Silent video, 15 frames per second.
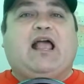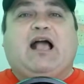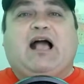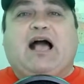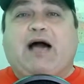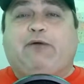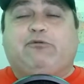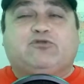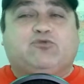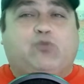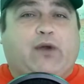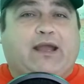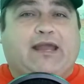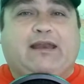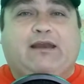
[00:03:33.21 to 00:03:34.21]
I was
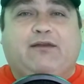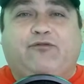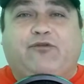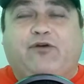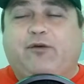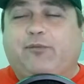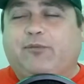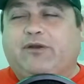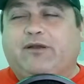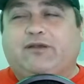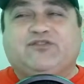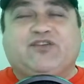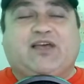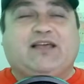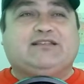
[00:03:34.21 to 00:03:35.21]
waiting for him to
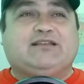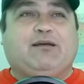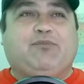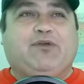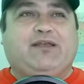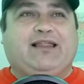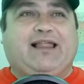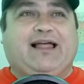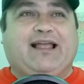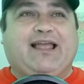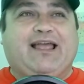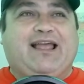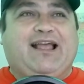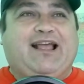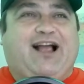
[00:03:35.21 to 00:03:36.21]
say something like,
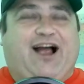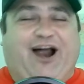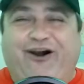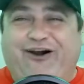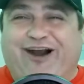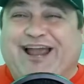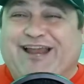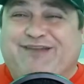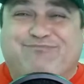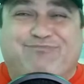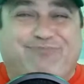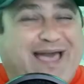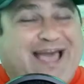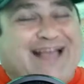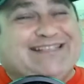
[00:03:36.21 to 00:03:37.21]
all right,
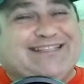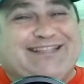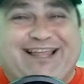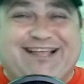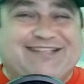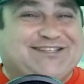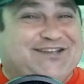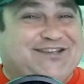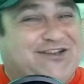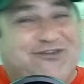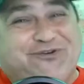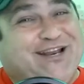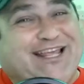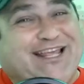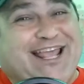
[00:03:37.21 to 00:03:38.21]
bats, let's do
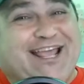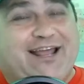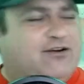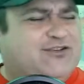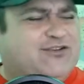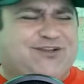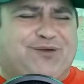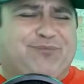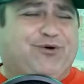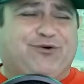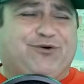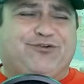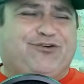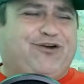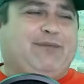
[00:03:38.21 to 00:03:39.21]
it again, or some
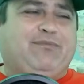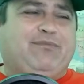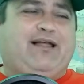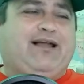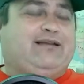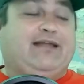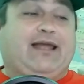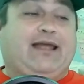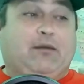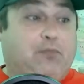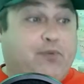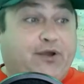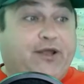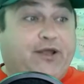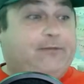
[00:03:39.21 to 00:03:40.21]
bullcrap like that.
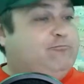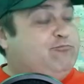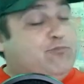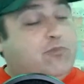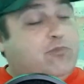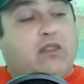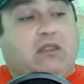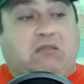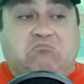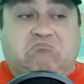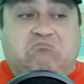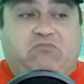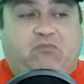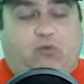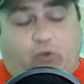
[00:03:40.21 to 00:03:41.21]
But
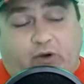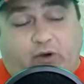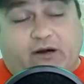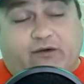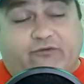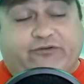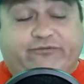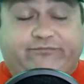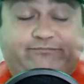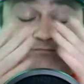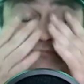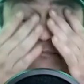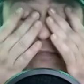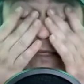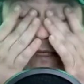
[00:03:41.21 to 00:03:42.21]
whatever,
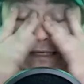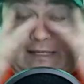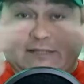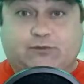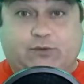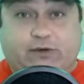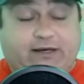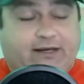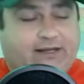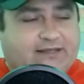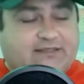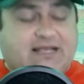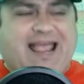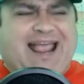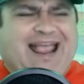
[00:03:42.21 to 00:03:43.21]
it is what it is.
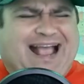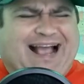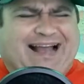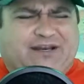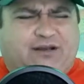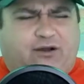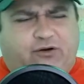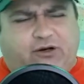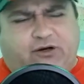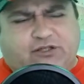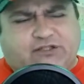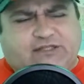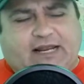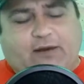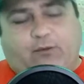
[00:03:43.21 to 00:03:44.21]
I don't
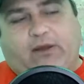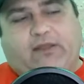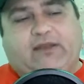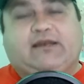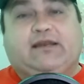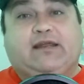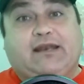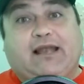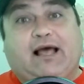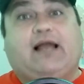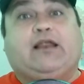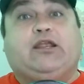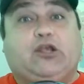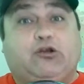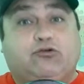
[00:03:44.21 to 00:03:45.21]
understand why they did
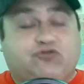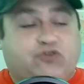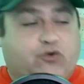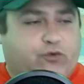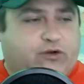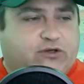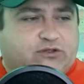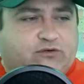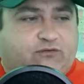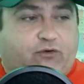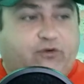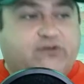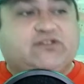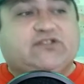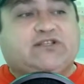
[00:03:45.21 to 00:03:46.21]
not use the original
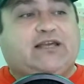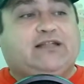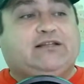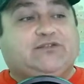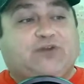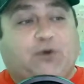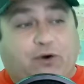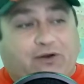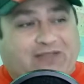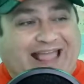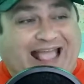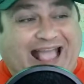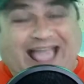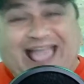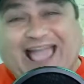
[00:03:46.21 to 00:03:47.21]
voice of Skeletor. They
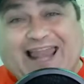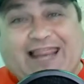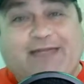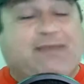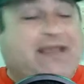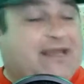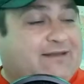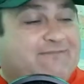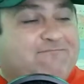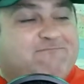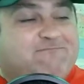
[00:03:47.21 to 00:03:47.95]
had him in the